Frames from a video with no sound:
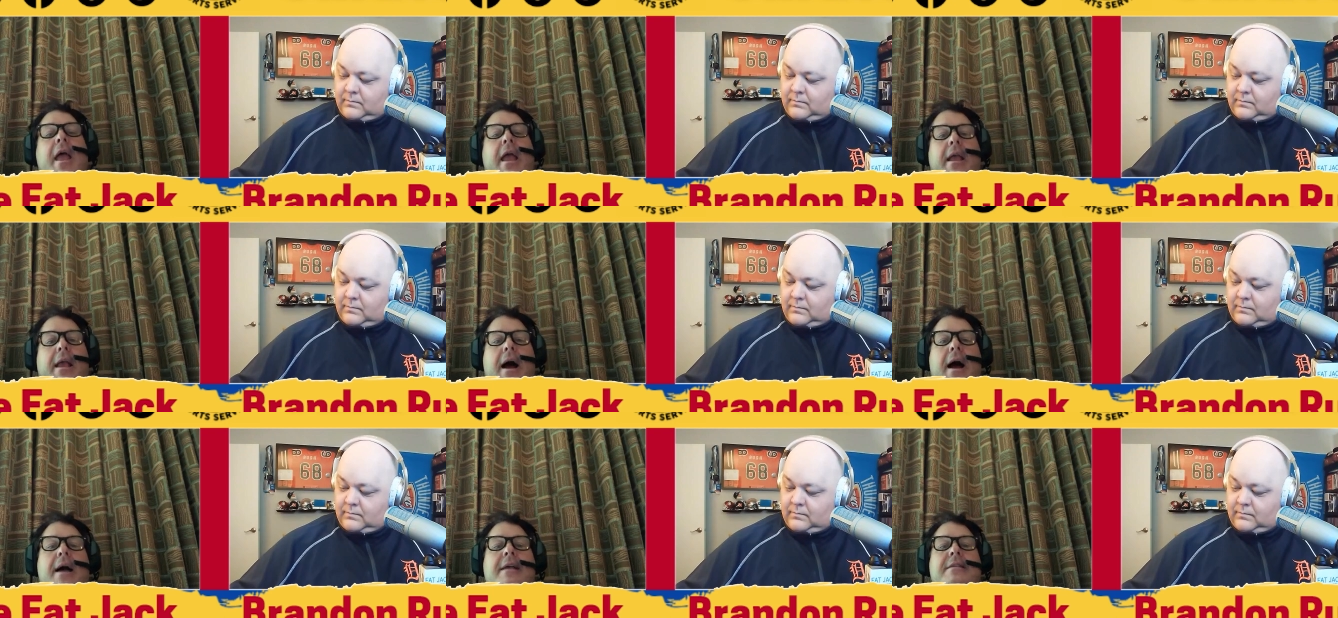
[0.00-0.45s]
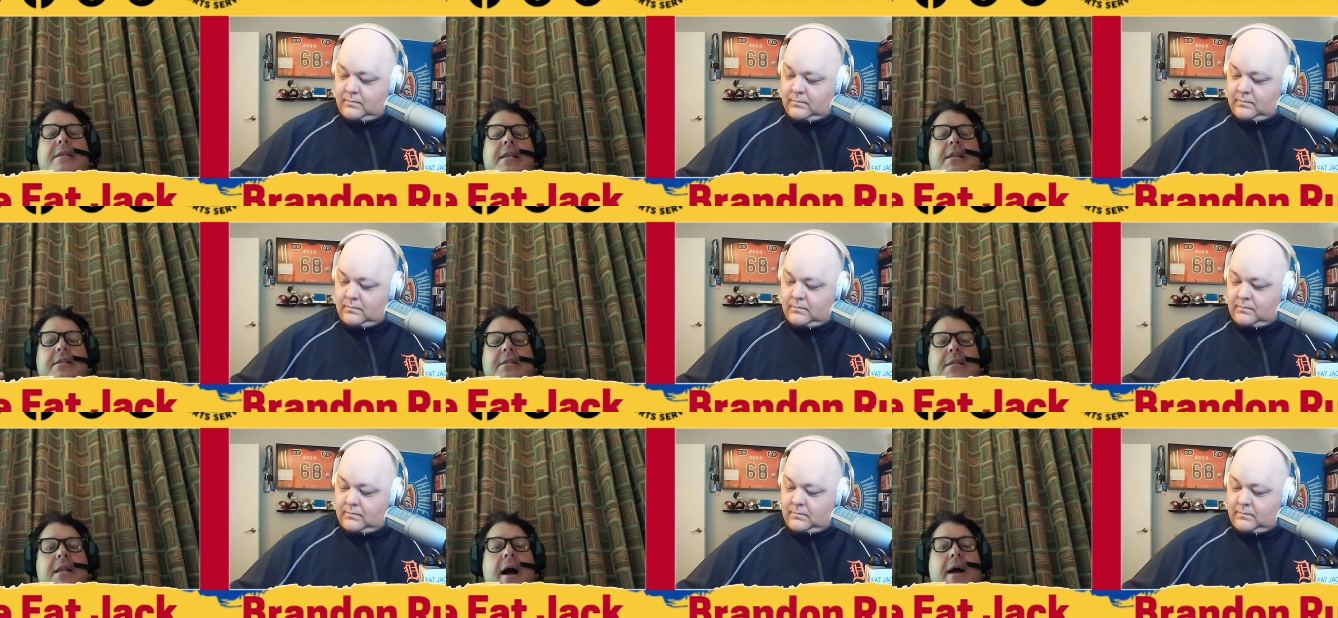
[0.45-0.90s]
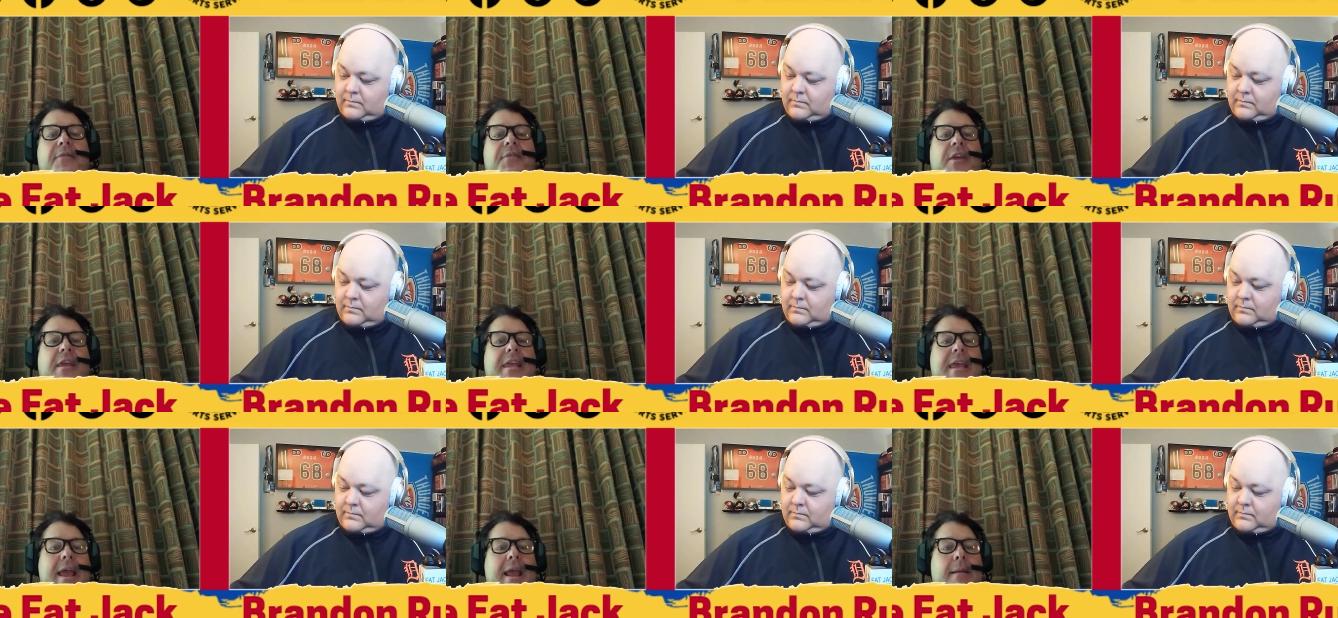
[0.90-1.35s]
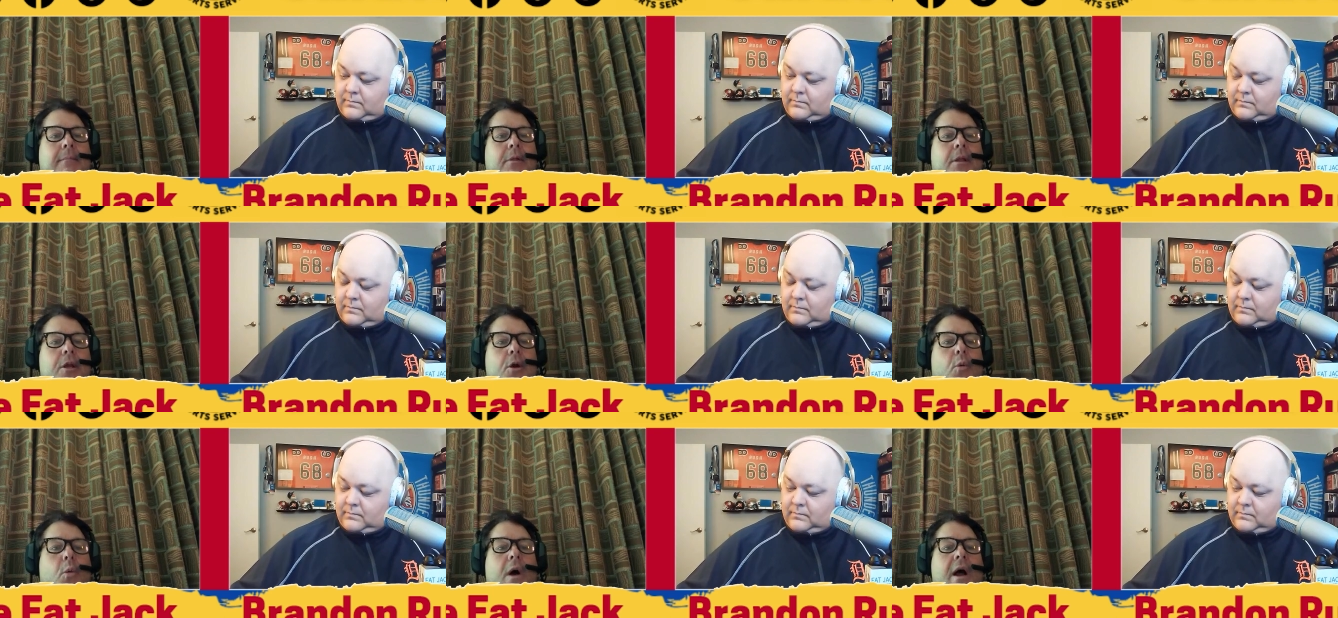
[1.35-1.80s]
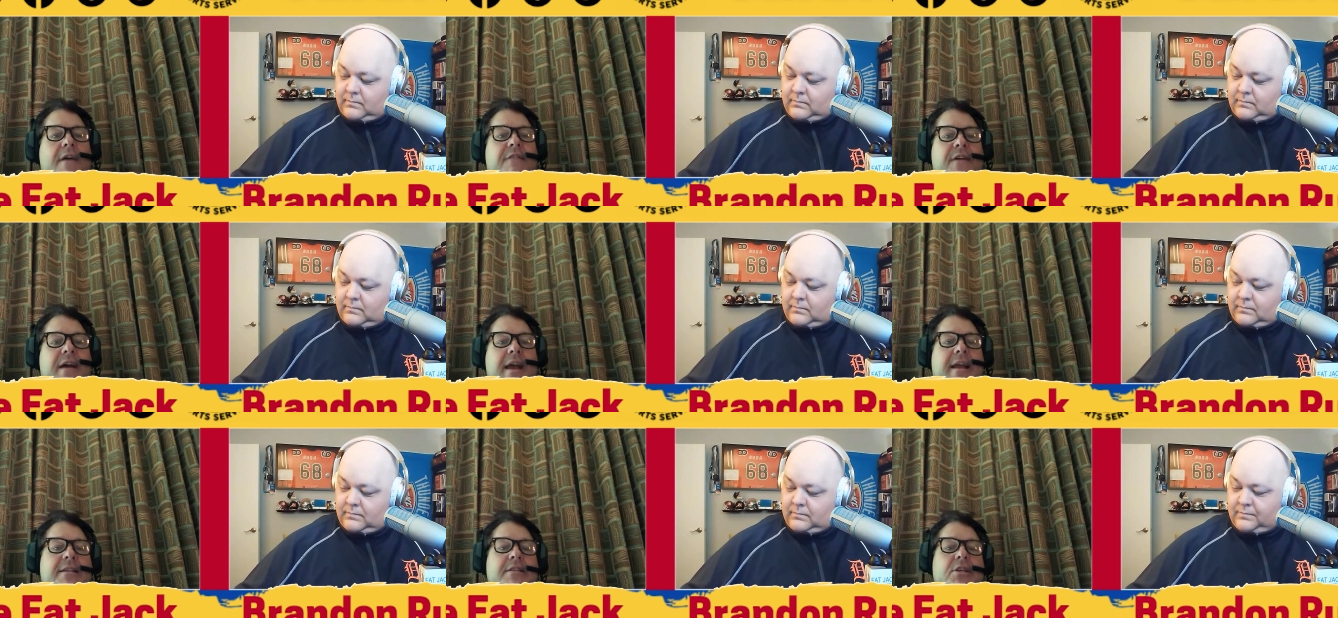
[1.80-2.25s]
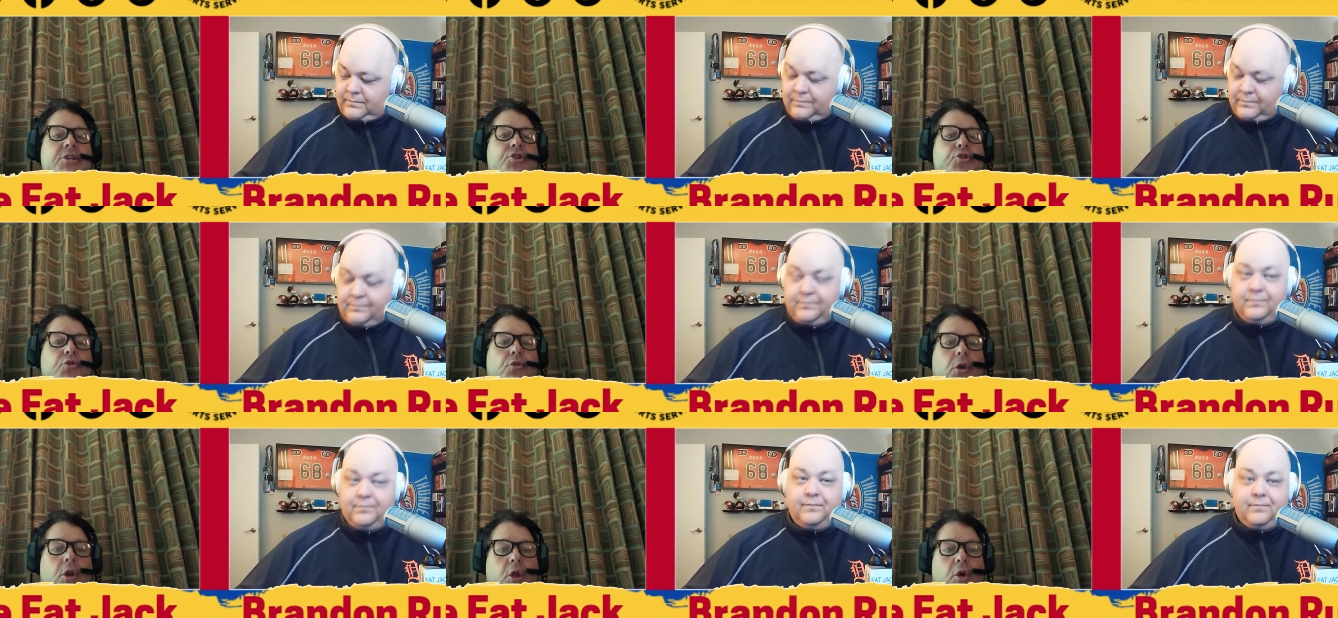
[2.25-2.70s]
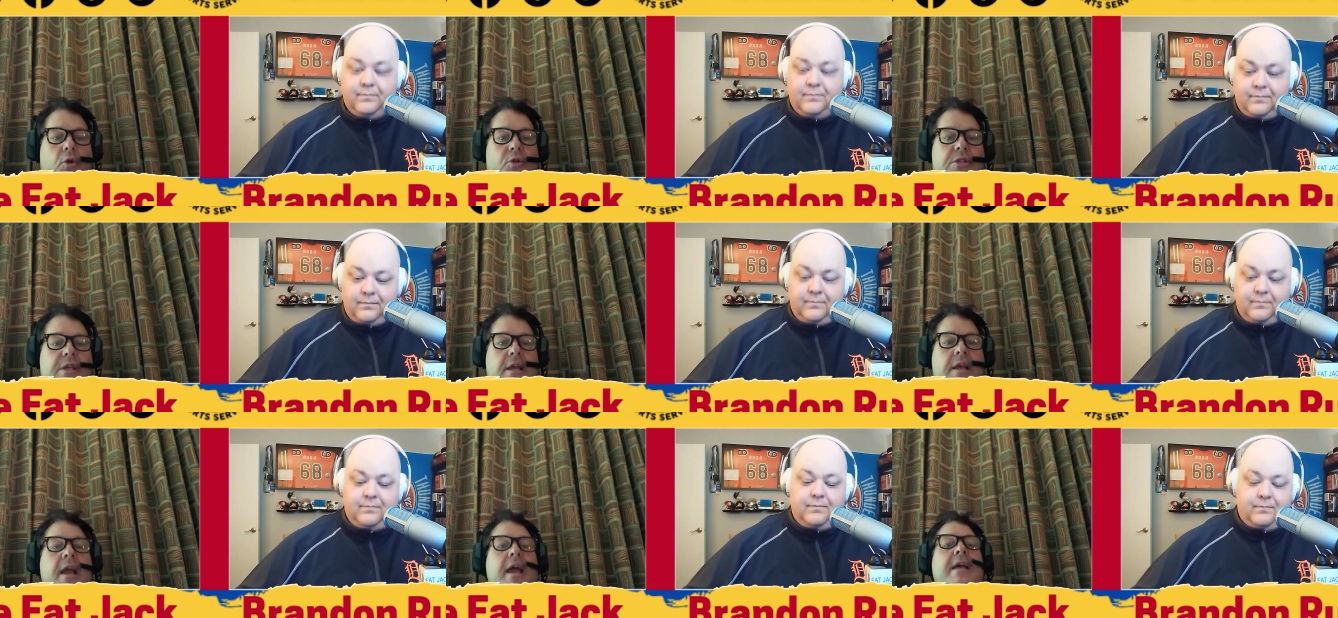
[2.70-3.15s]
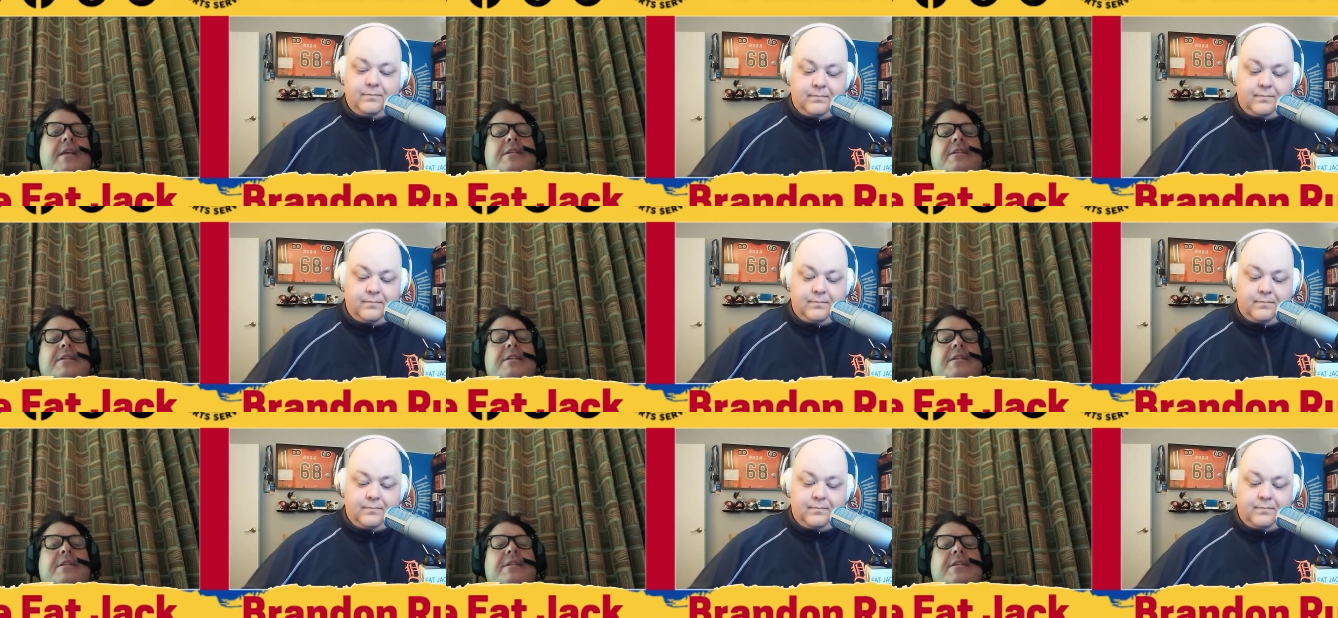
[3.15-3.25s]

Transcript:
Speaker 1: Guys, it is not the gambling your wife hates, it's you're losing.